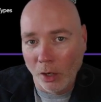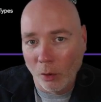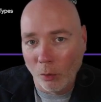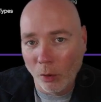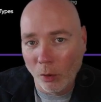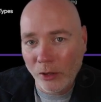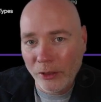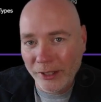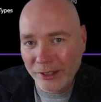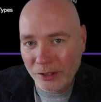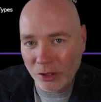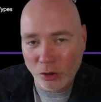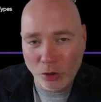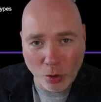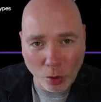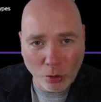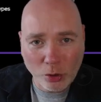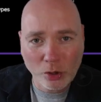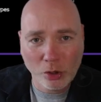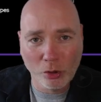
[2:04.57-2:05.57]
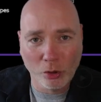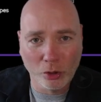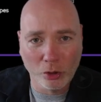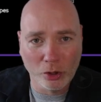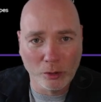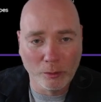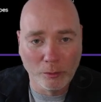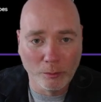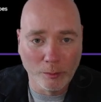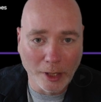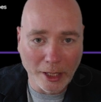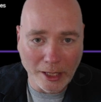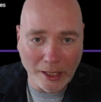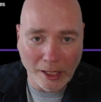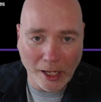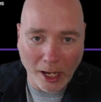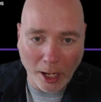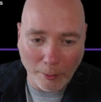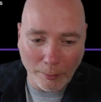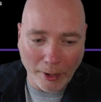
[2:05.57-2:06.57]
One of the things that does annoy
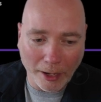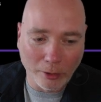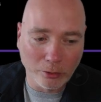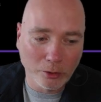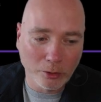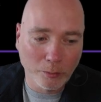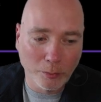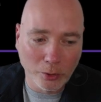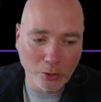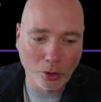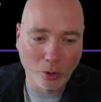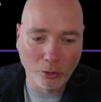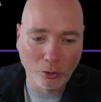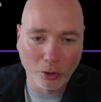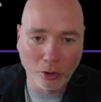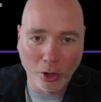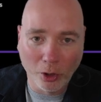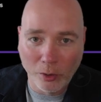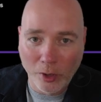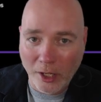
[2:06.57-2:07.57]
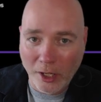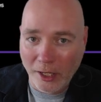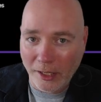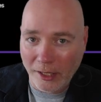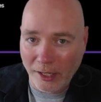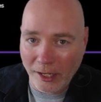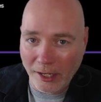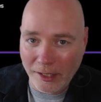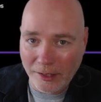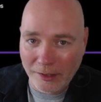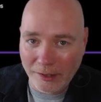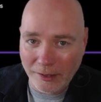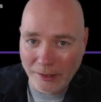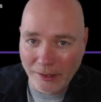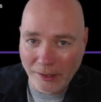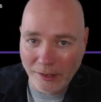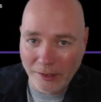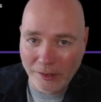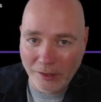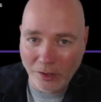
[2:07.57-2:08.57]
me about Persona, though, is
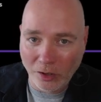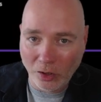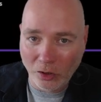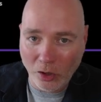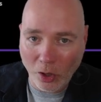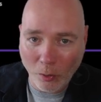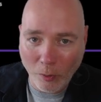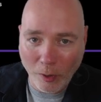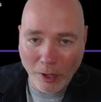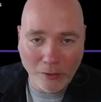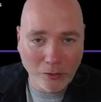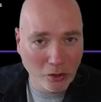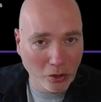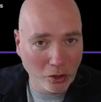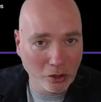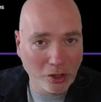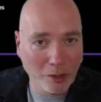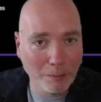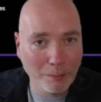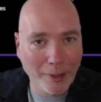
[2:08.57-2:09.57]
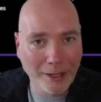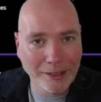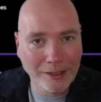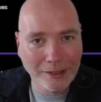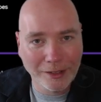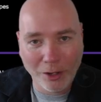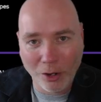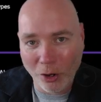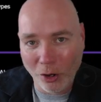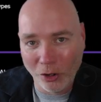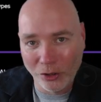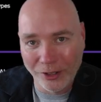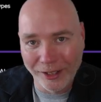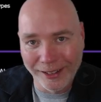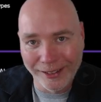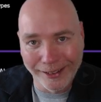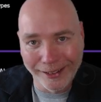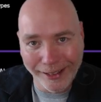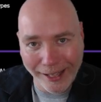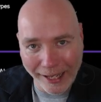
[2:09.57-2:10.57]
there's no way of searching based on
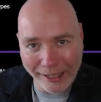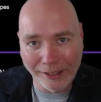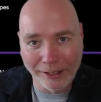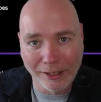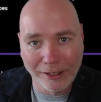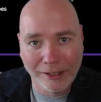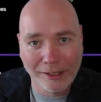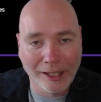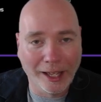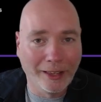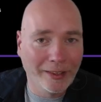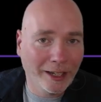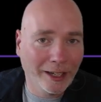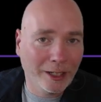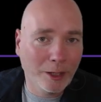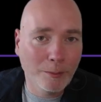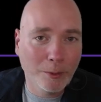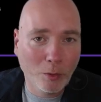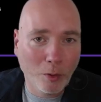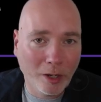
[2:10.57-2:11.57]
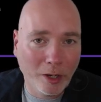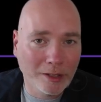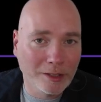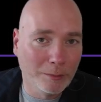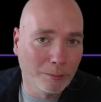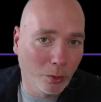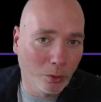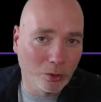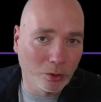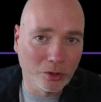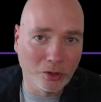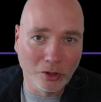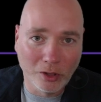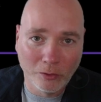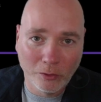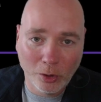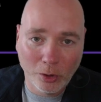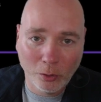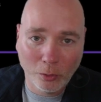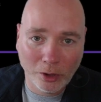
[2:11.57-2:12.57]
length, and that can be quite important.
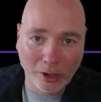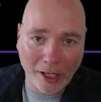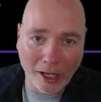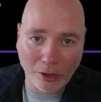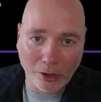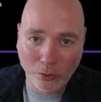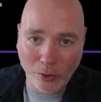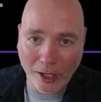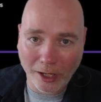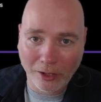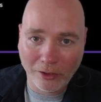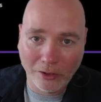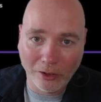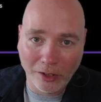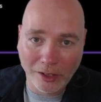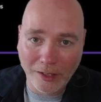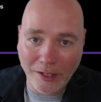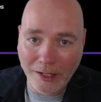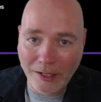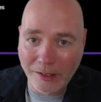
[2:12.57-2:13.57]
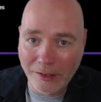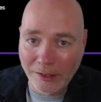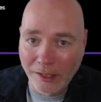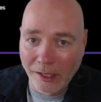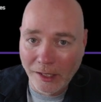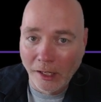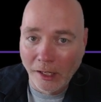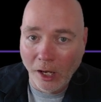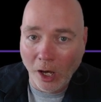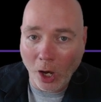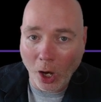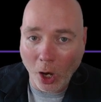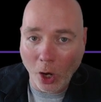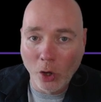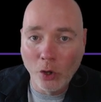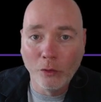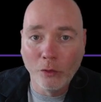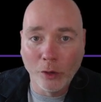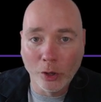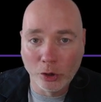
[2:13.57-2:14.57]
If you want to get a track that is
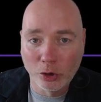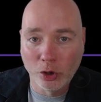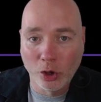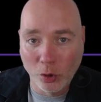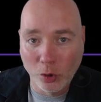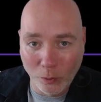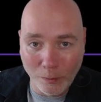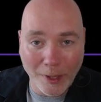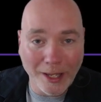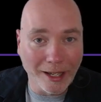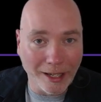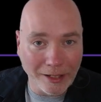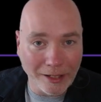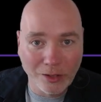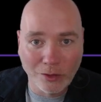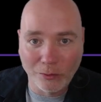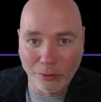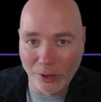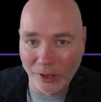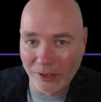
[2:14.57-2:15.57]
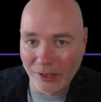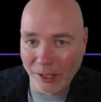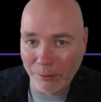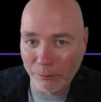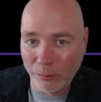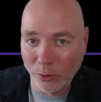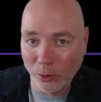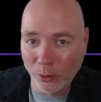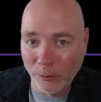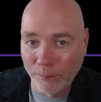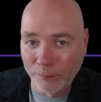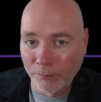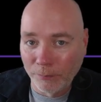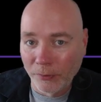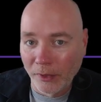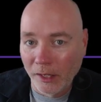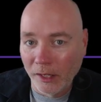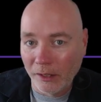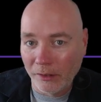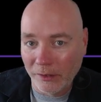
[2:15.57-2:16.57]
over 2 minutes, for example,
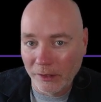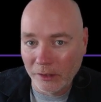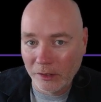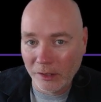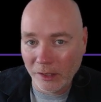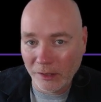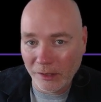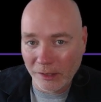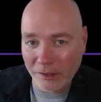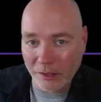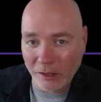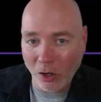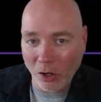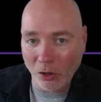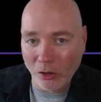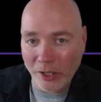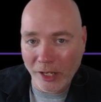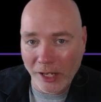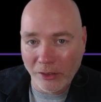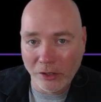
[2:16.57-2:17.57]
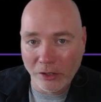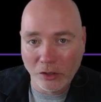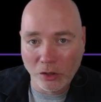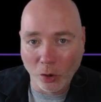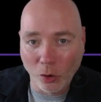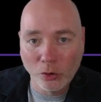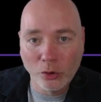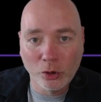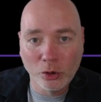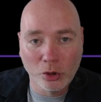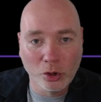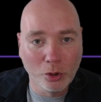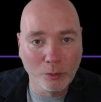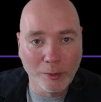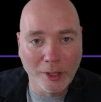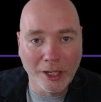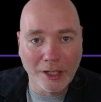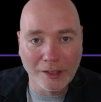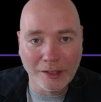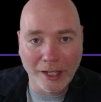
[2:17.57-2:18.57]
there's a lot on here that's under 2
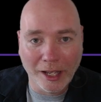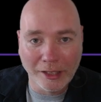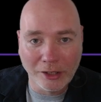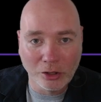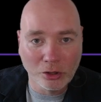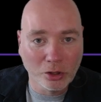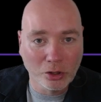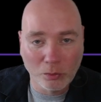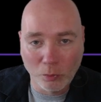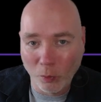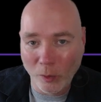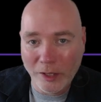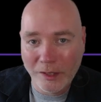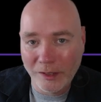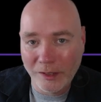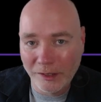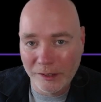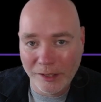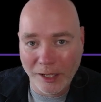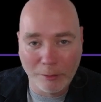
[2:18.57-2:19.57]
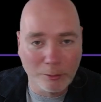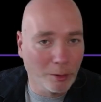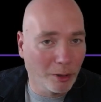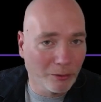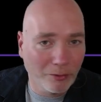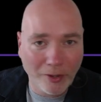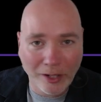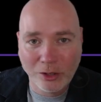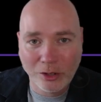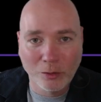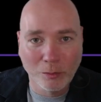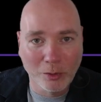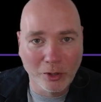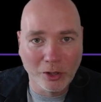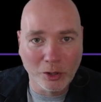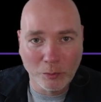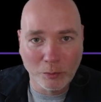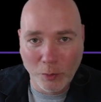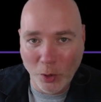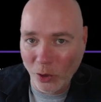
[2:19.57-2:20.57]
minutes, and you're just wasting your time. You might find something
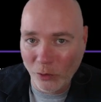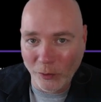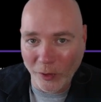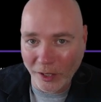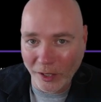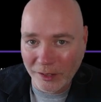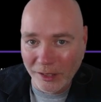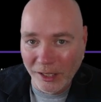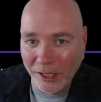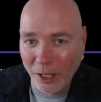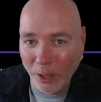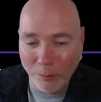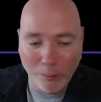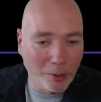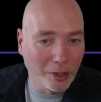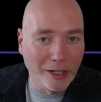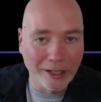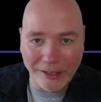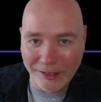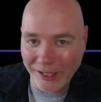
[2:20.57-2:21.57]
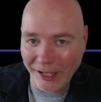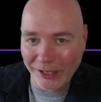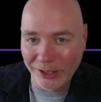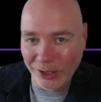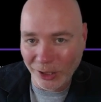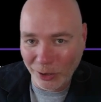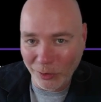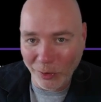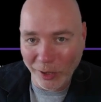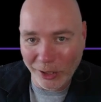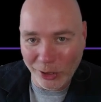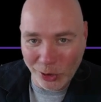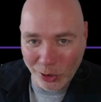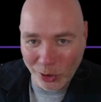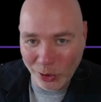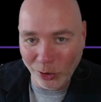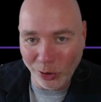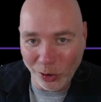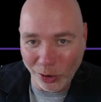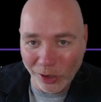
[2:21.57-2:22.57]
that's perfect, but it's actually quite
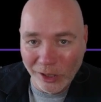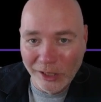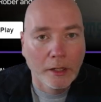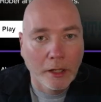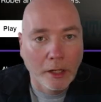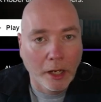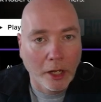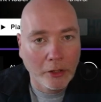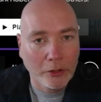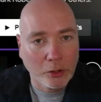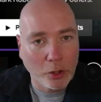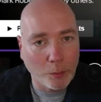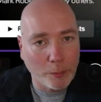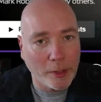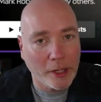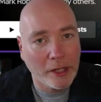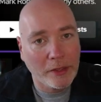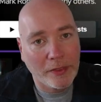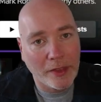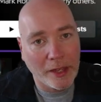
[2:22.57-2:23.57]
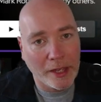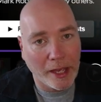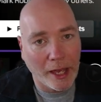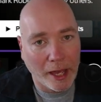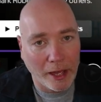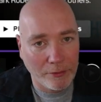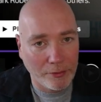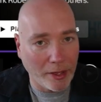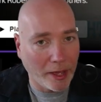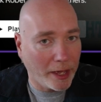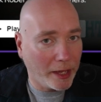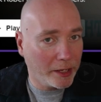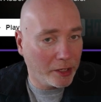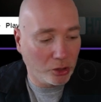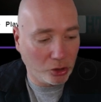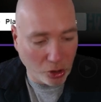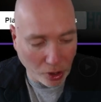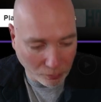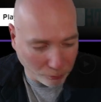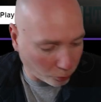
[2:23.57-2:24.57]
short. At the top here, they have a
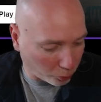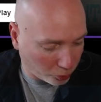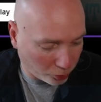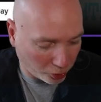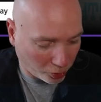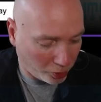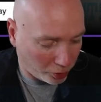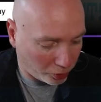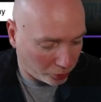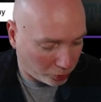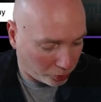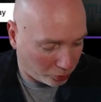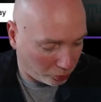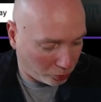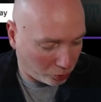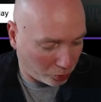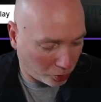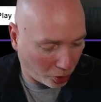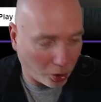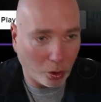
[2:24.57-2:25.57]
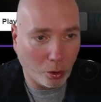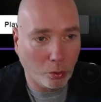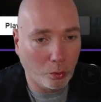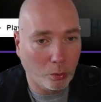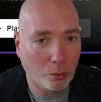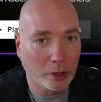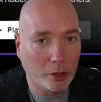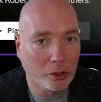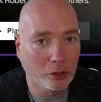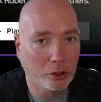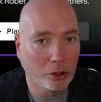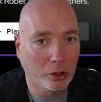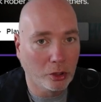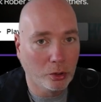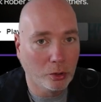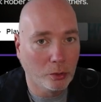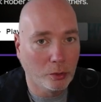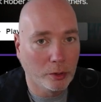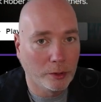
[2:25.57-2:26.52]
general search, so we can do.